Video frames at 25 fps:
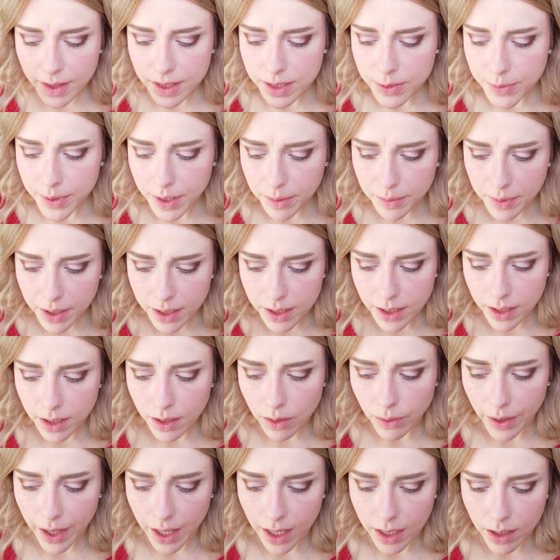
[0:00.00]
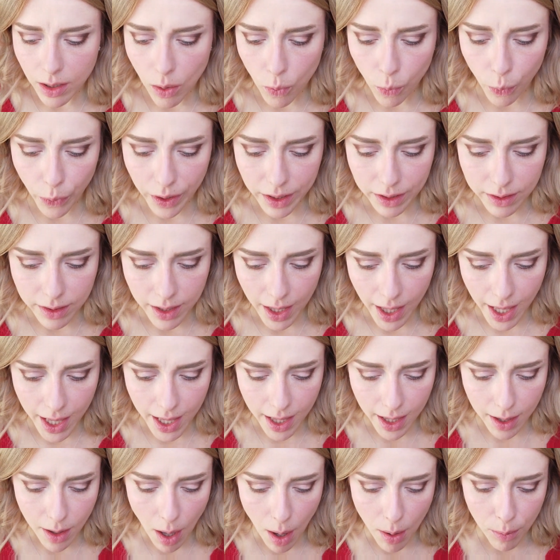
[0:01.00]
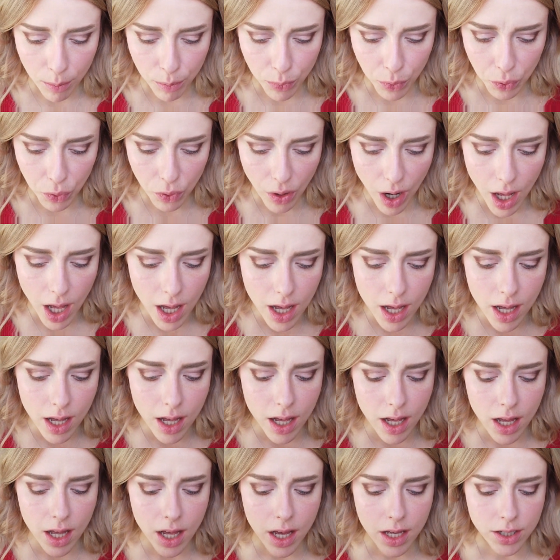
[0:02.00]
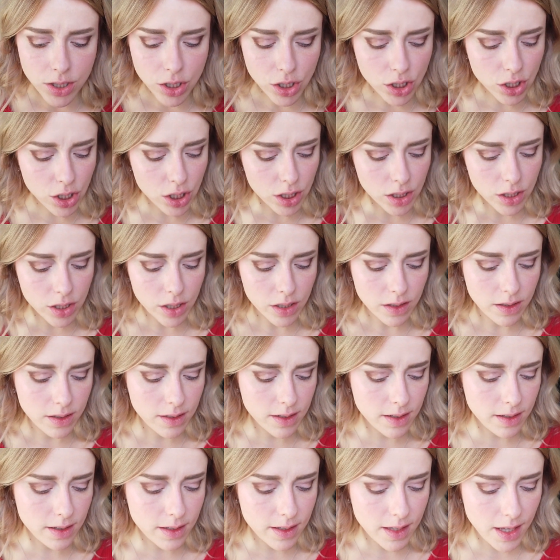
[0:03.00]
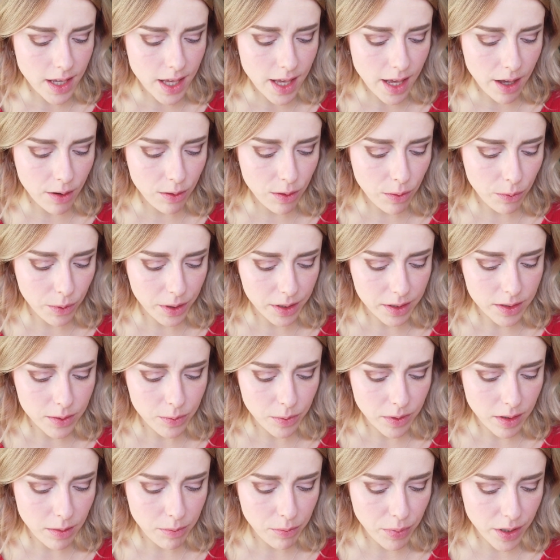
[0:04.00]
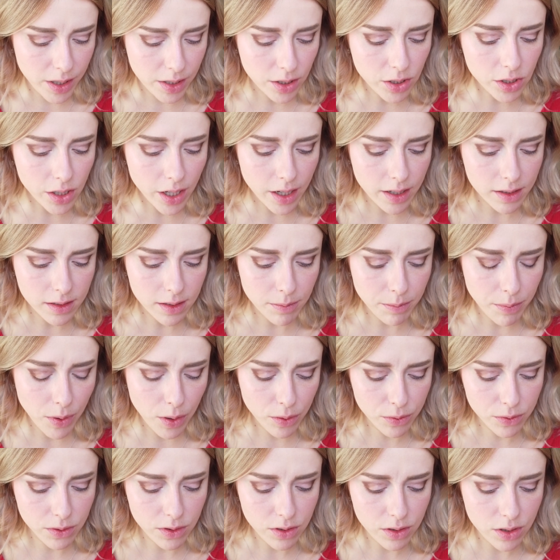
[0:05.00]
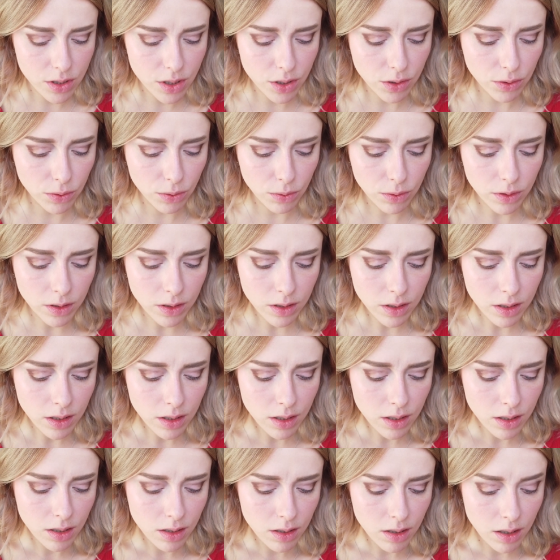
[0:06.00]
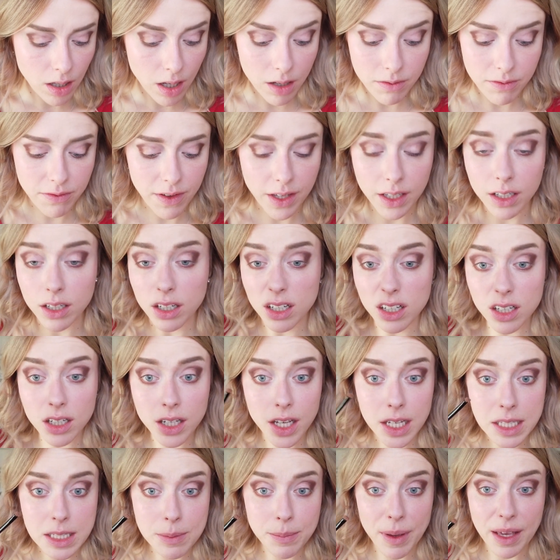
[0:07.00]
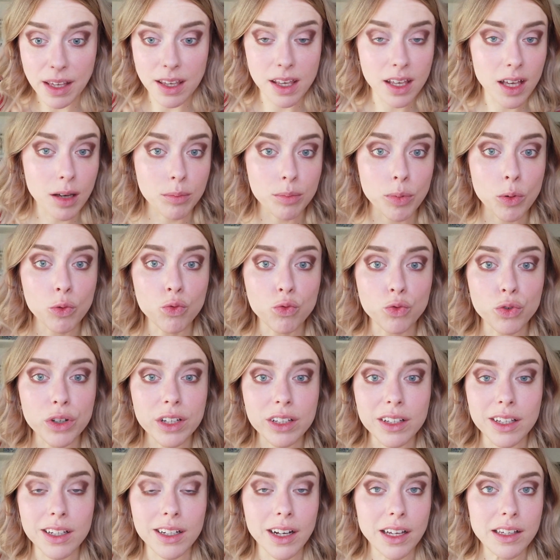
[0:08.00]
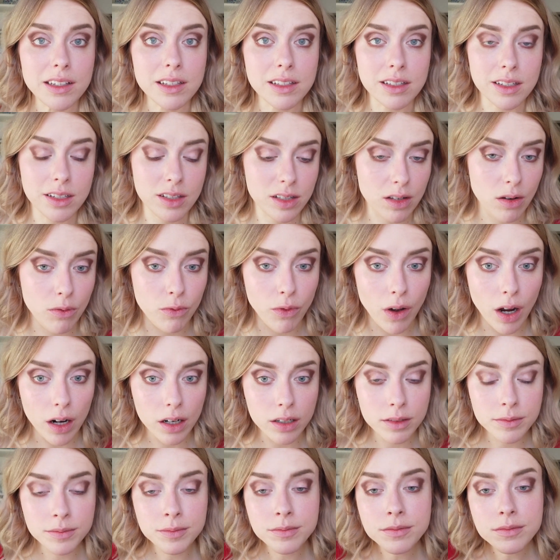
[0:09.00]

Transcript: for this one, I'm gonna go in with a brush just to see how it works with a brush as opposed to a finger. It's picking up really nicely so far.